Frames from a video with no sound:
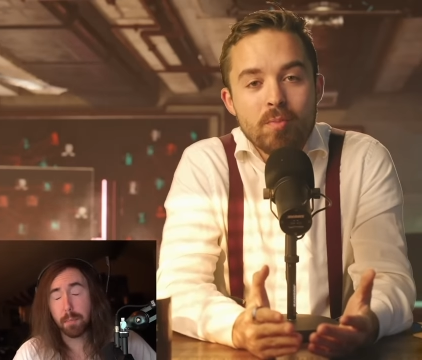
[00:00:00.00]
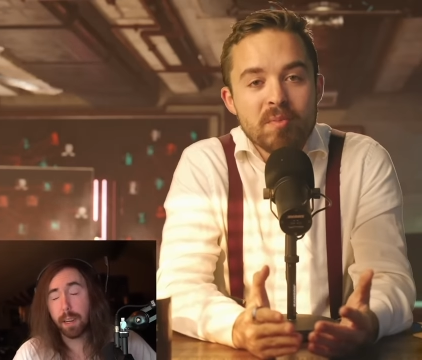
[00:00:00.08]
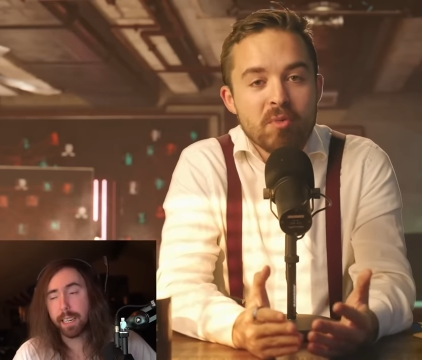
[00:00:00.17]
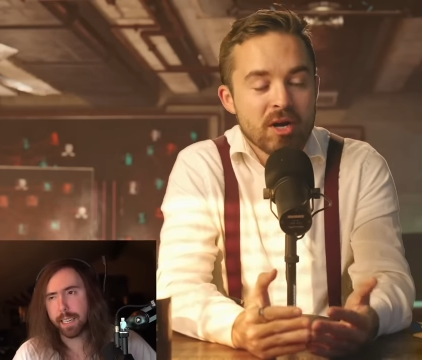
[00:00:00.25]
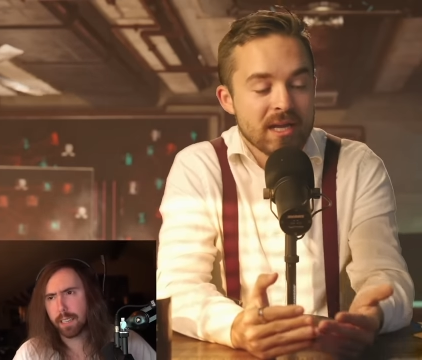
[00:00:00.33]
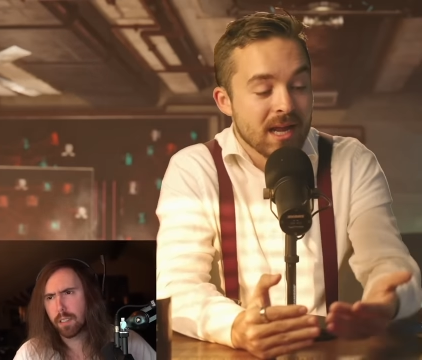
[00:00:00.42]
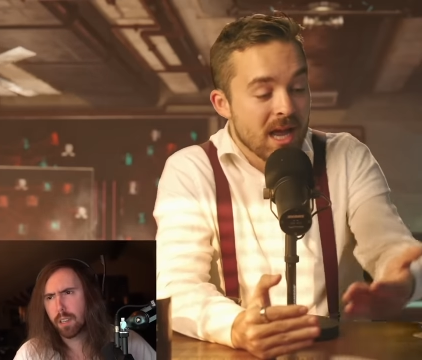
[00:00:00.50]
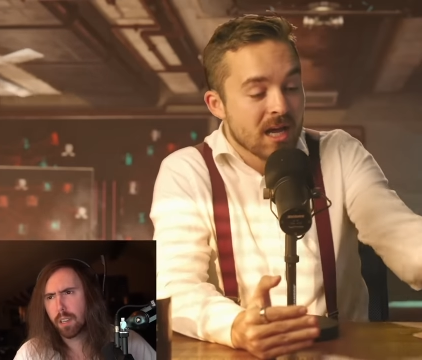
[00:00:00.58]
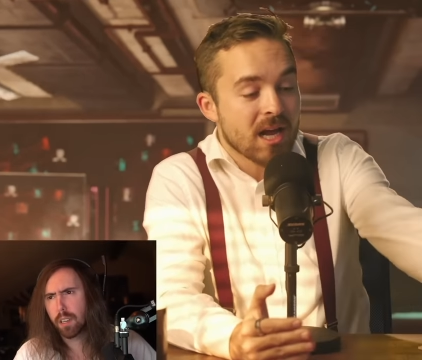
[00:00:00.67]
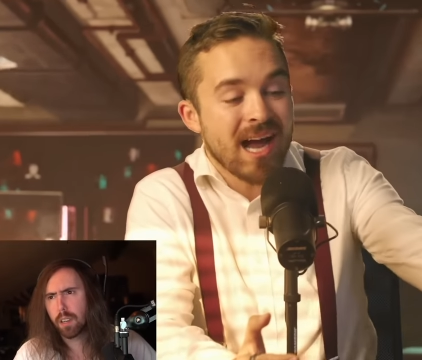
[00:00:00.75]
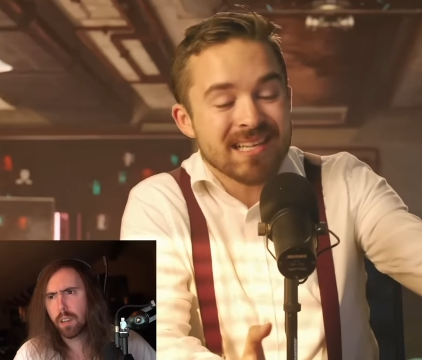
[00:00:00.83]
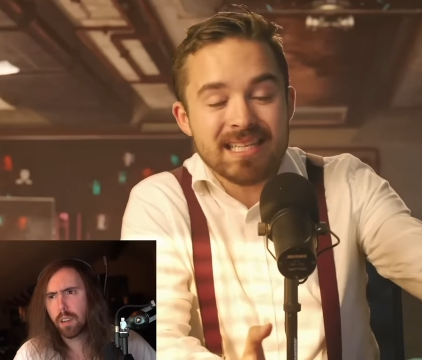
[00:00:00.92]
Speaker 1: the open market,
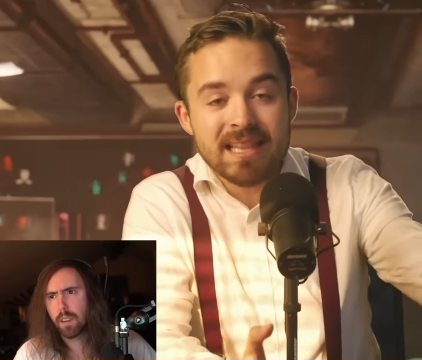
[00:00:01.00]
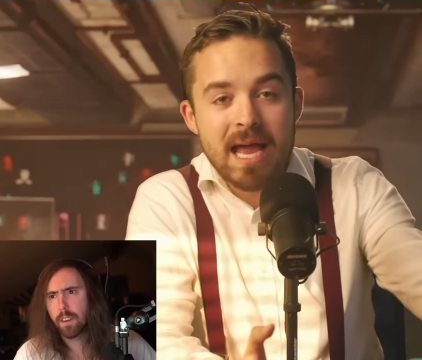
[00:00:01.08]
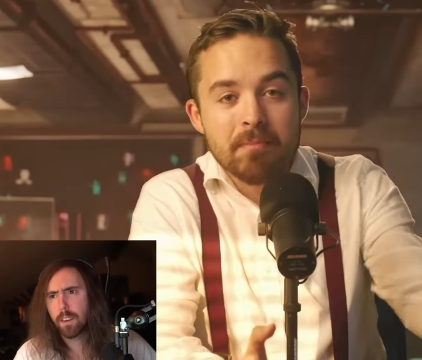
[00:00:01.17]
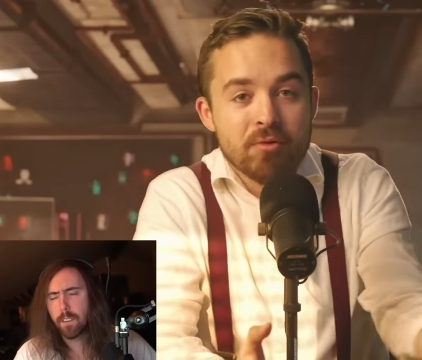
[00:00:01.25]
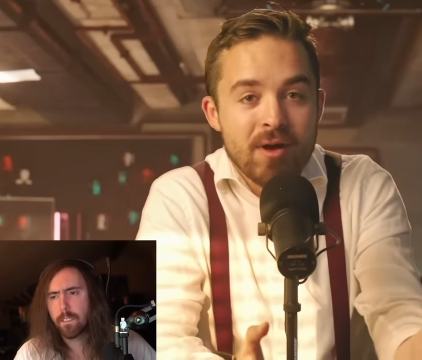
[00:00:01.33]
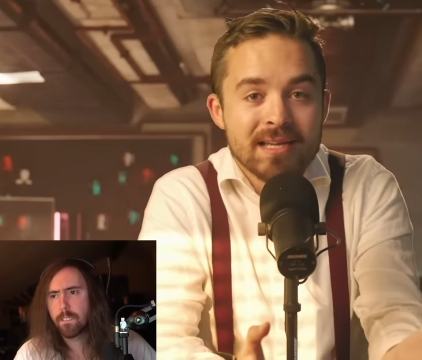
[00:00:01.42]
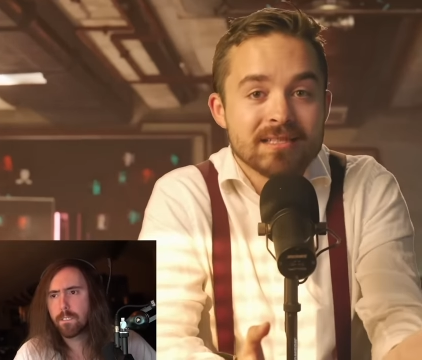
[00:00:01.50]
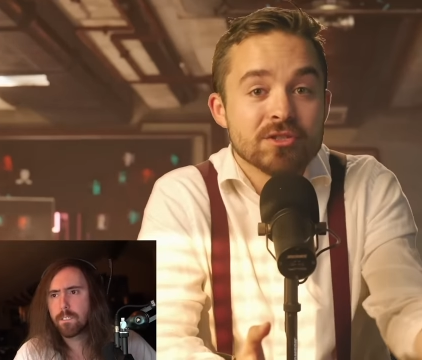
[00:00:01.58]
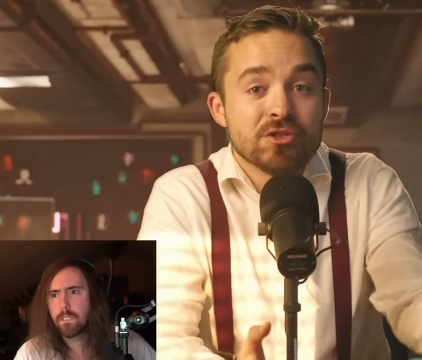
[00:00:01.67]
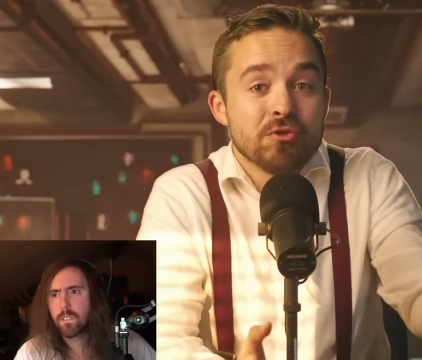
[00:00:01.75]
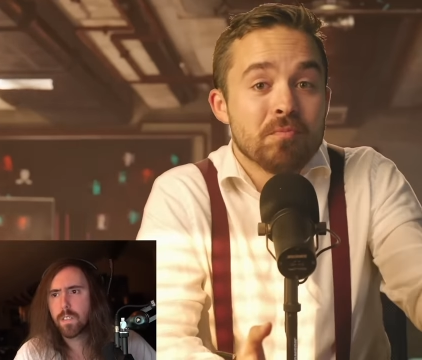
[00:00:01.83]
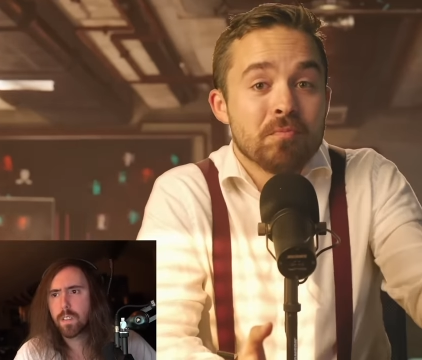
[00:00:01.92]
causing that
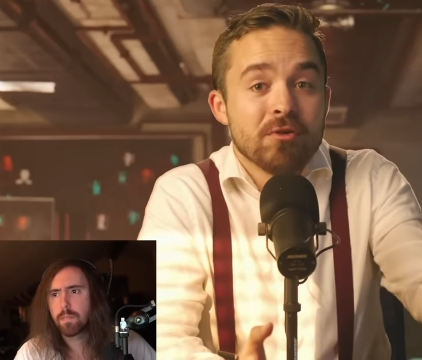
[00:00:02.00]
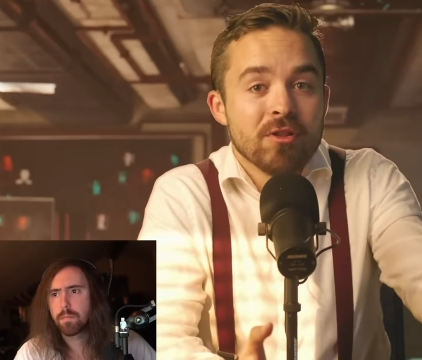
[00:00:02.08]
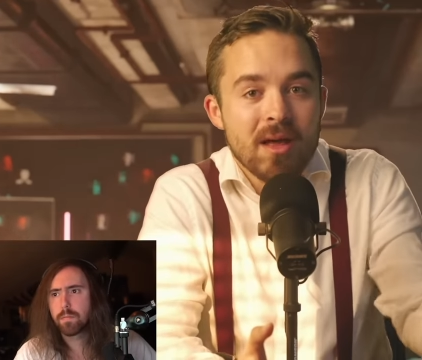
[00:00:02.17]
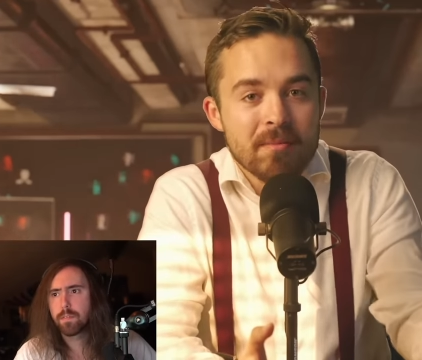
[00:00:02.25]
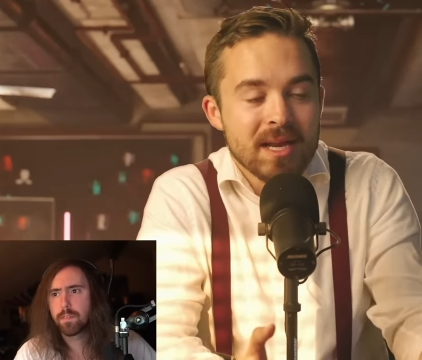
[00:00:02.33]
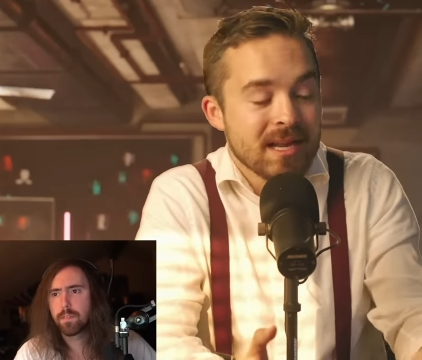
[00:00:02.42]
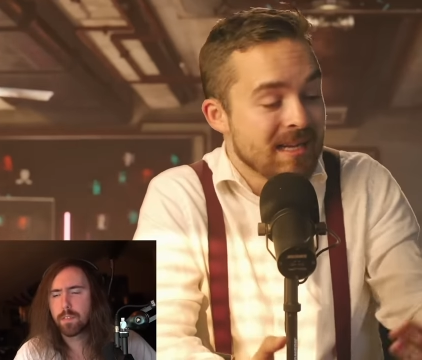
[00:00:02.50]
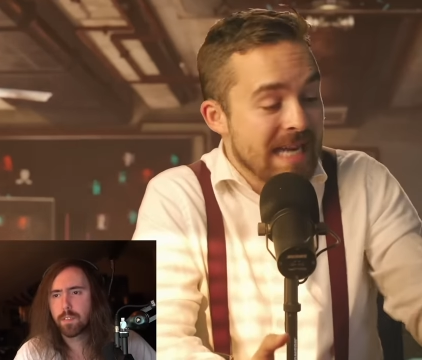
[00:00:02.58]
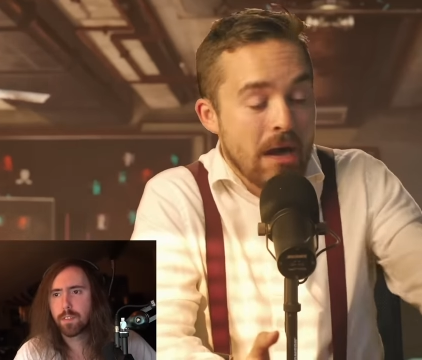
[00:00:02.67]
price to plummet.